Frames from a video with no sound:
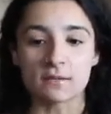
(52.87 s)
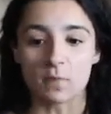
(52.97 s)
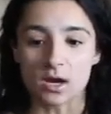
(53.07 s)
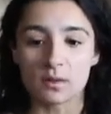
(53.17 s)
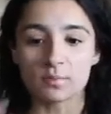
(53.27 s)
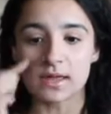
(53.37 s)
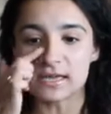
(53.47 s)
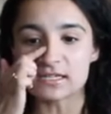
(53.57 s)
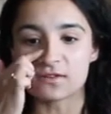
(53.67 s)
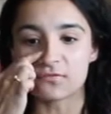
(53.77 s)
a
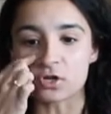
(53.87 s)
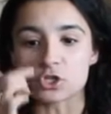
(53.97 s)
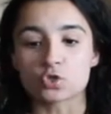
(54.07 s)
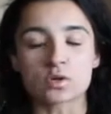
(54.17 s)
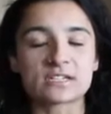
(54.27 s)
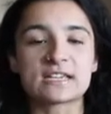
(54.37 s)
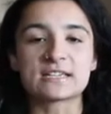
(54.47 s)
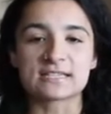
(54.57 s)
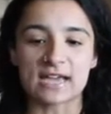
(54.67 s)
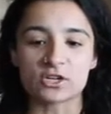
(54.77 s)
marketplace for sourcing,
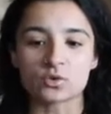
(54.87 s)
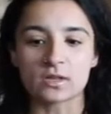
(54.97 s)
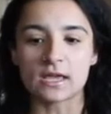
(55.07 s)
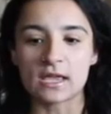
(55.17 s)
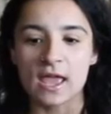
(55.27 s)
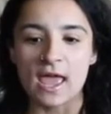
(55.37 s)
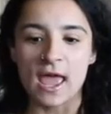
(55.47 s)
scheduling,